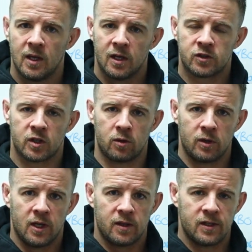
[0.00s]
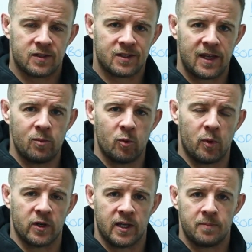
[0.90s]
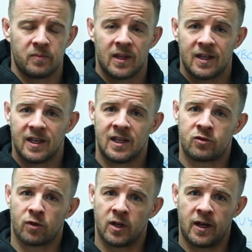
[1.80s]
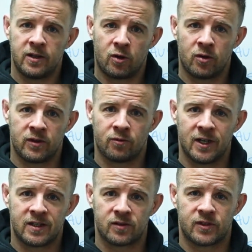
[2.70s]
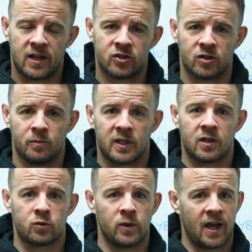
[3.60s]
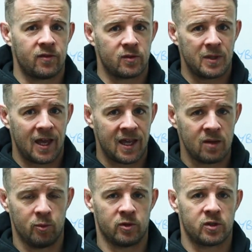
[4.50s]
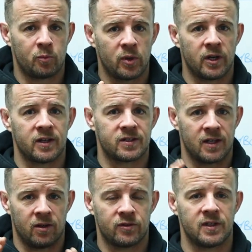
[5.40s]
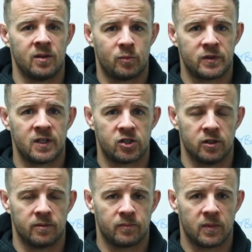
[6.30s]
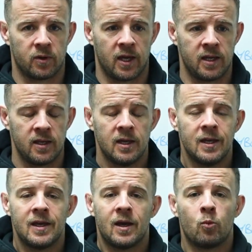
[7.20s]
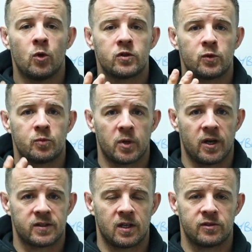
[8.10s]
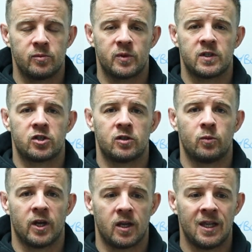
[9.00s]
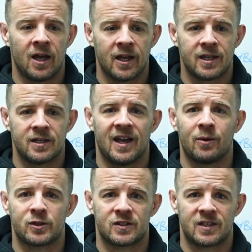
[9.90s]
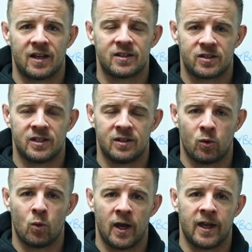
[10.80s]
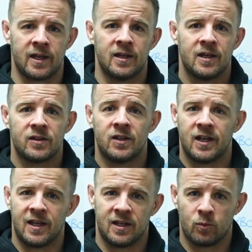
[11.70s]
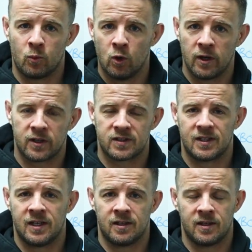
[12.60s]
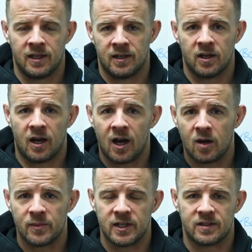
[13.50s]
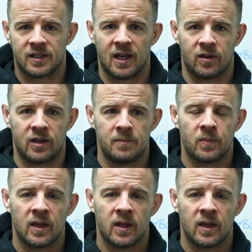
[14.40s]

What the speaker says: And so this stable body is reliant on the release of tension because we have to be able to put ourselves in position, okay? And once we've put ourselves in position, we align our skeleton in a way that it works in harmony together.